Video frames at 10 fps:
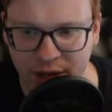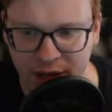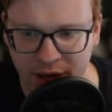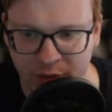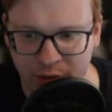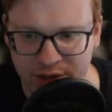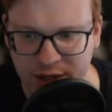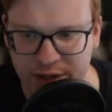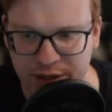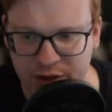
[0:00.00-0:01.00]

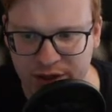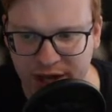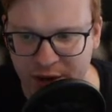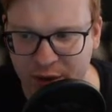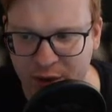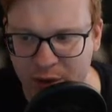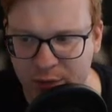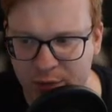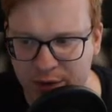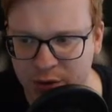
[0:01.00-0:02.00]
result.arrow,
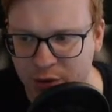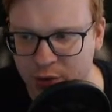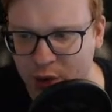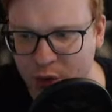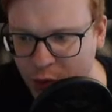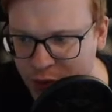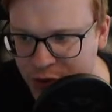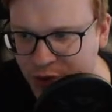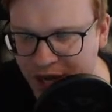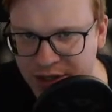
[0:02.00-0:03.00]
because we are
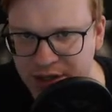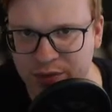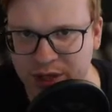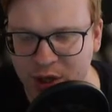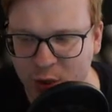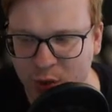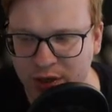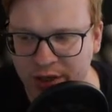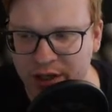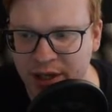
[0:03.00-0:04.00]
also entering
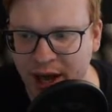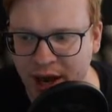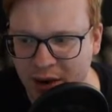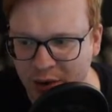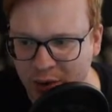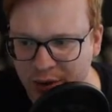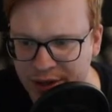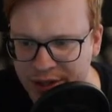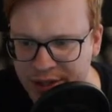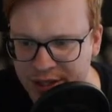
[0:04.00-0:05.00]
only arrow in
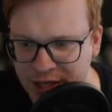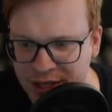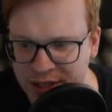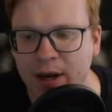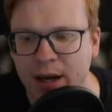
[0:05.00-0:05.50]
this case.